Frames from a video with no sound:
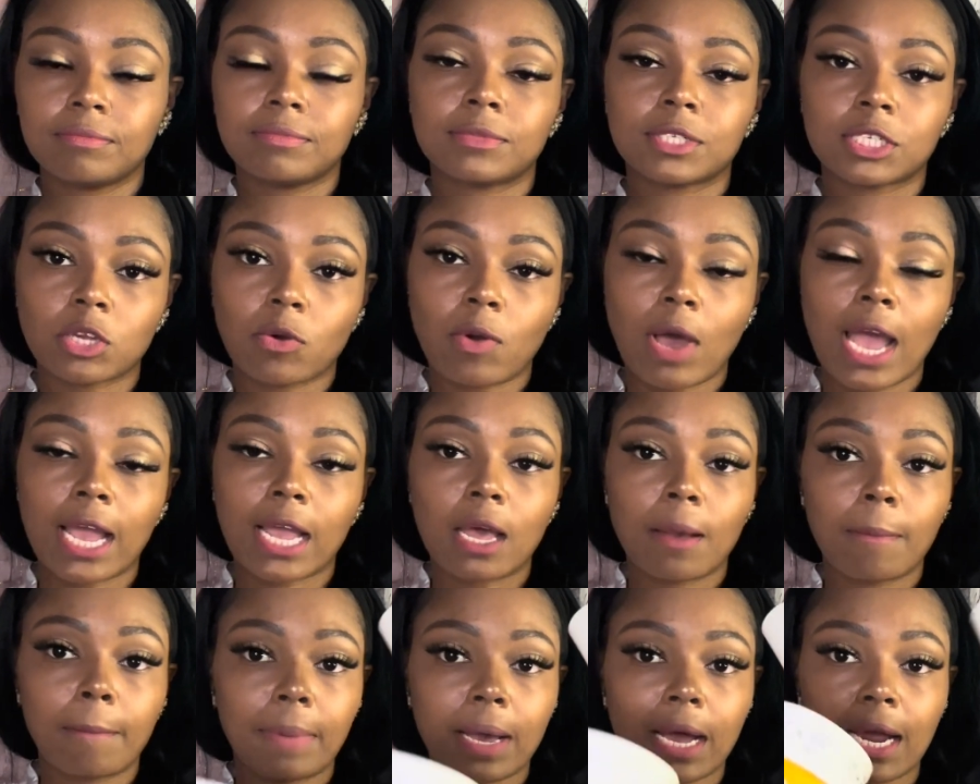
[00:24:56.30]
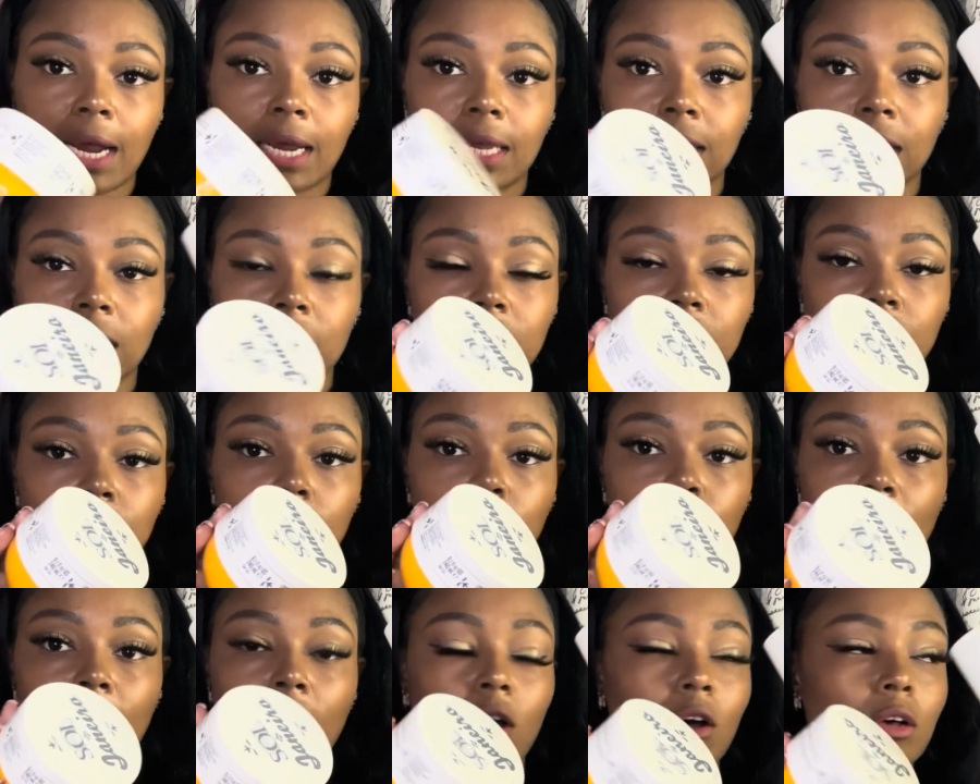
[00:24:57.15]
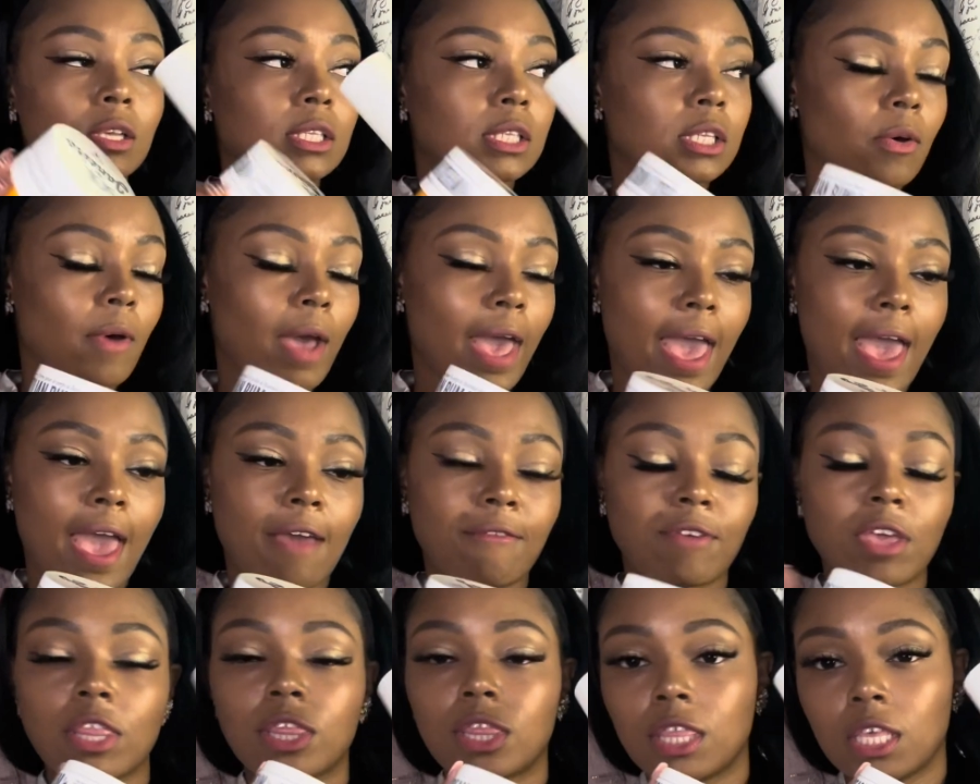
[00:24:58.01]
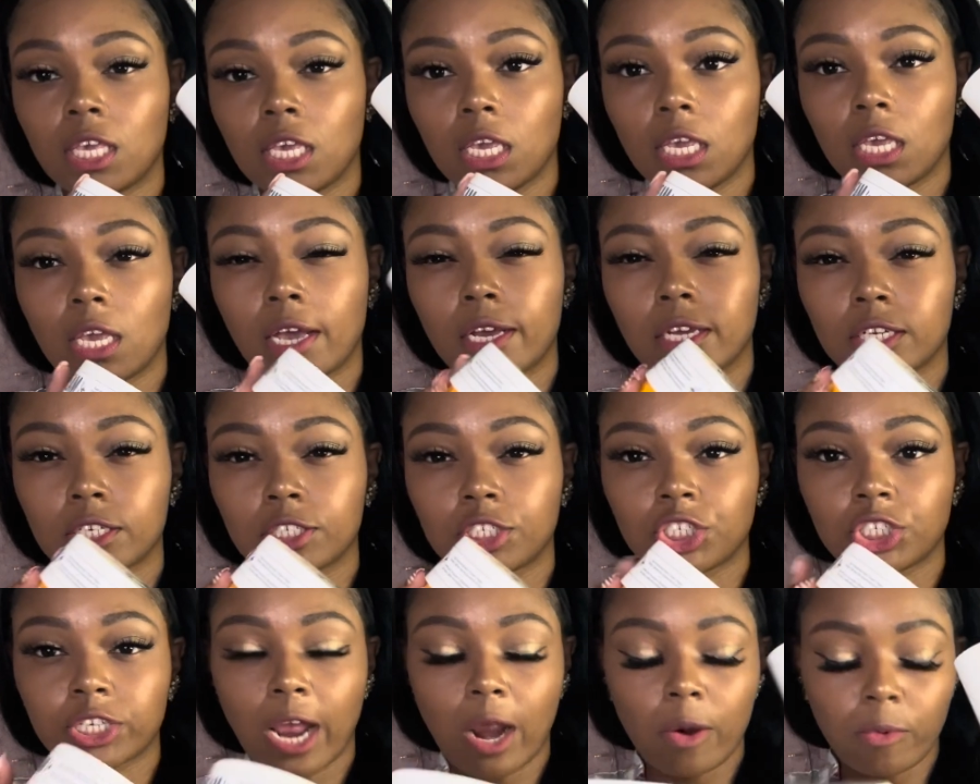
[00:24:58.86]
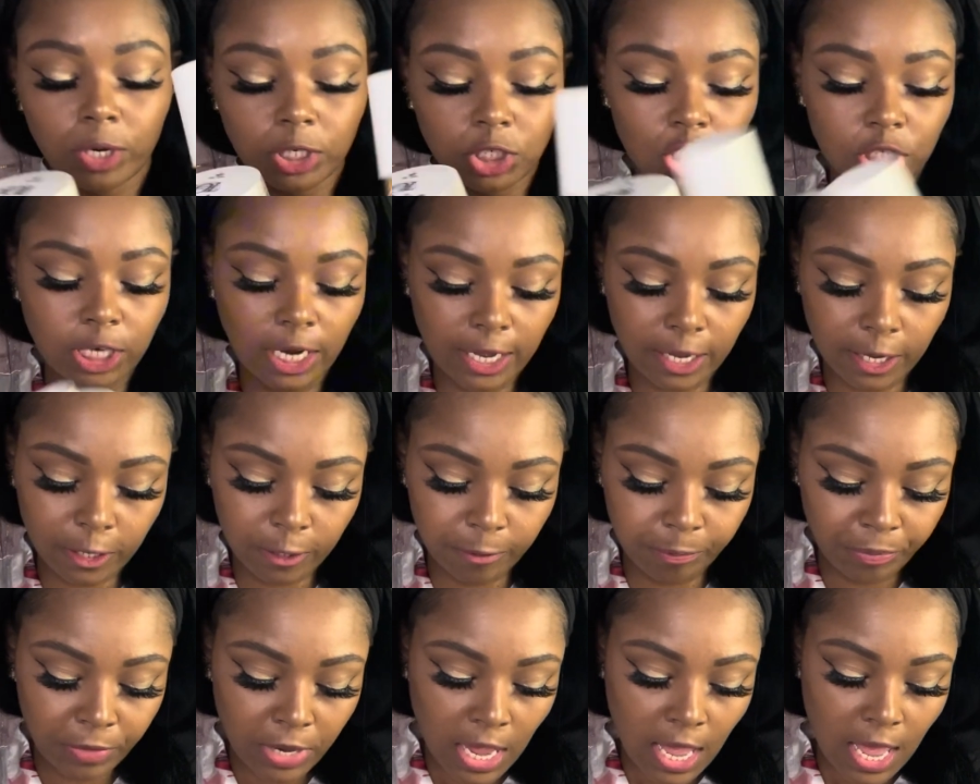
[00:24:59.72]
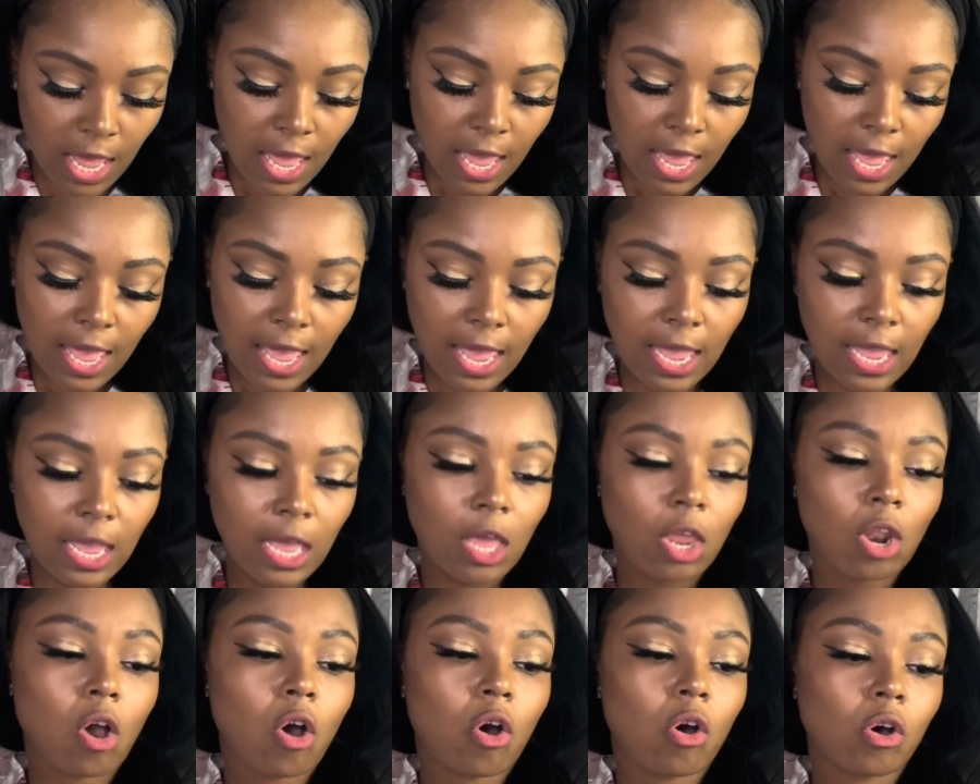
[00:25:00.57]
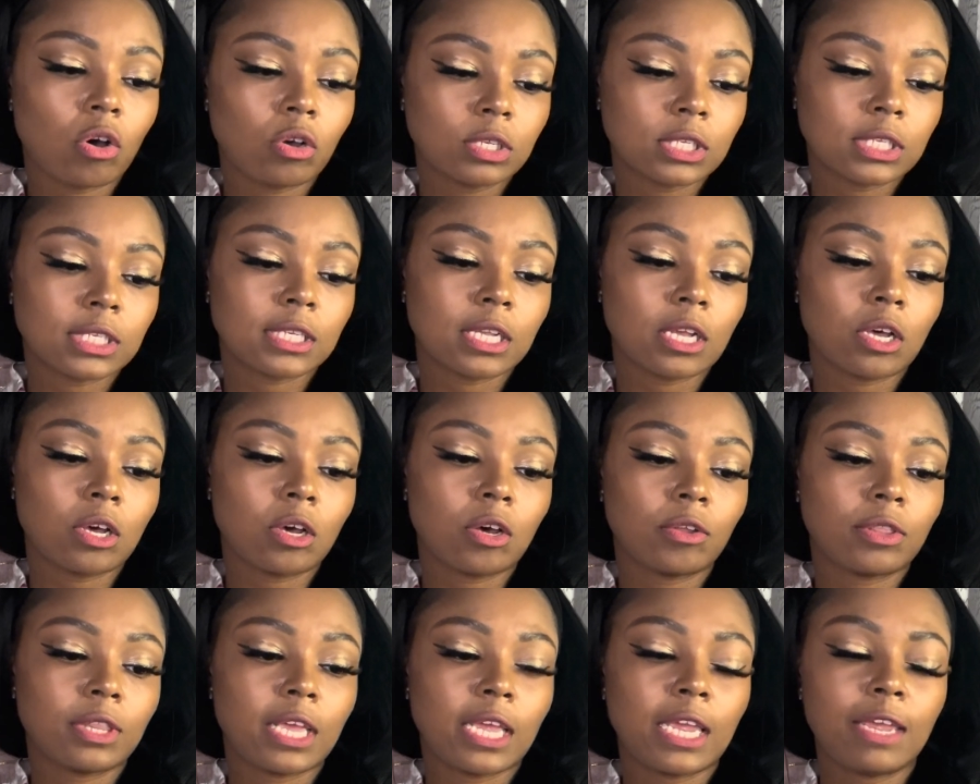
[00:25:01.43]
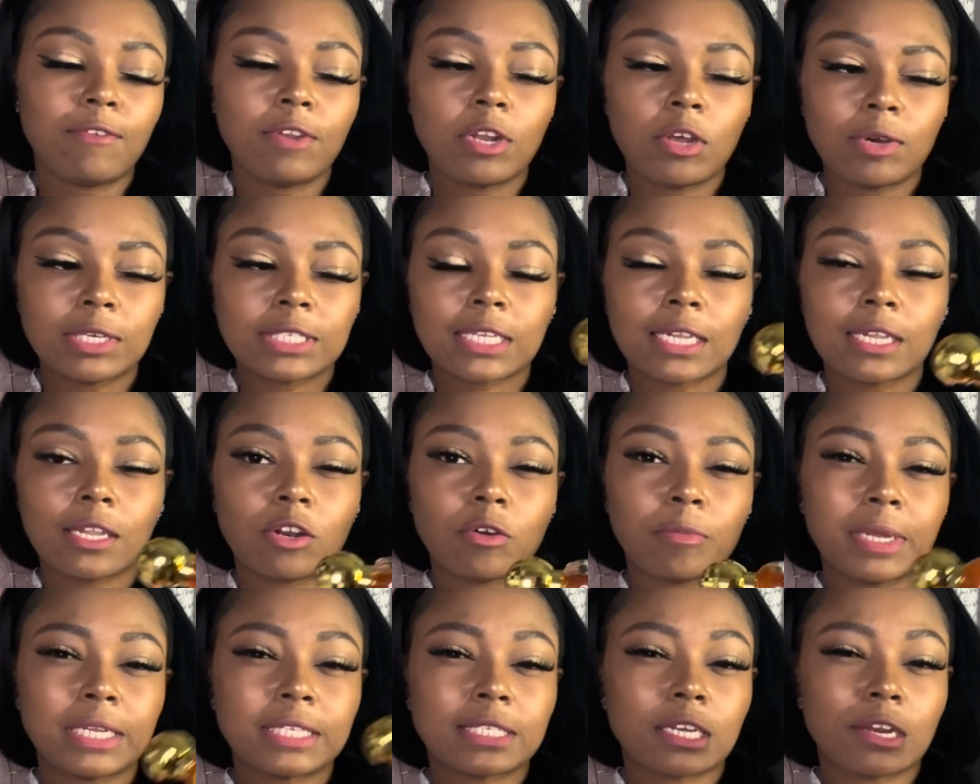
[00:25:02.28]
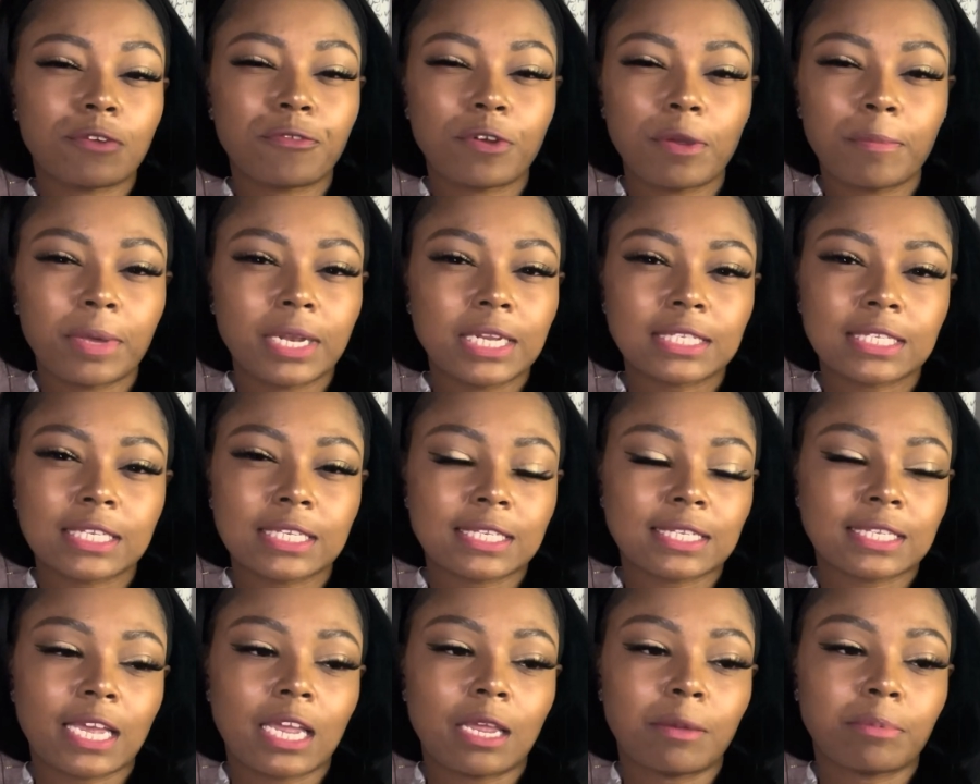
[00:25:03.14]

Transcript: So I combine these two. I also have the shower gel, and also, even though it's a little bit different, but it's the same